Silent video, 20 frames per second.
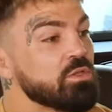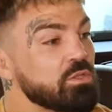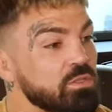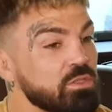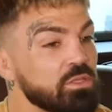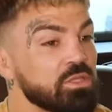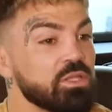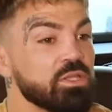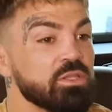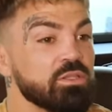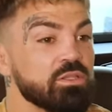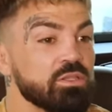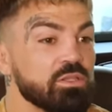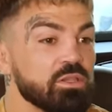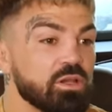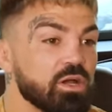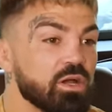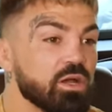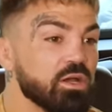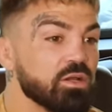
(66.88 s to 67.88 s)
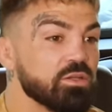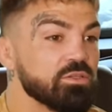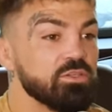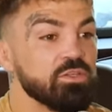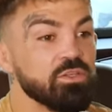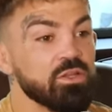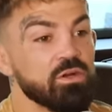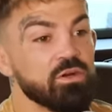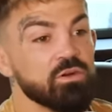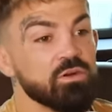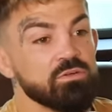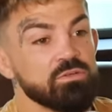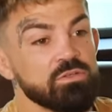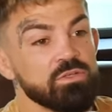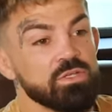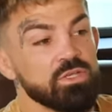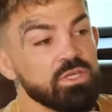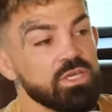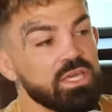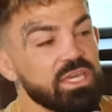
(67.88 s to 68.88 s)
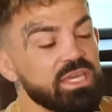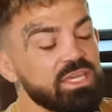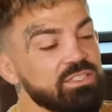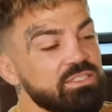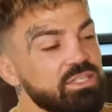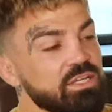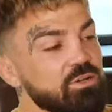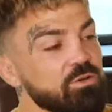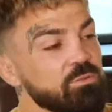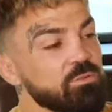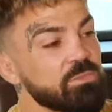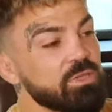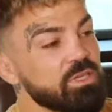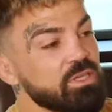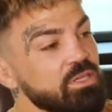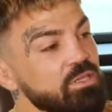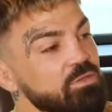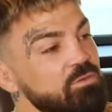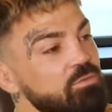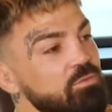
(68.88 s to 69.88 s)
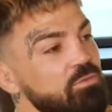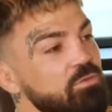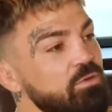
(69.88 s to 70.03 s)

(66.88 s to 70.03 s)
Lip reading: And you know, he told me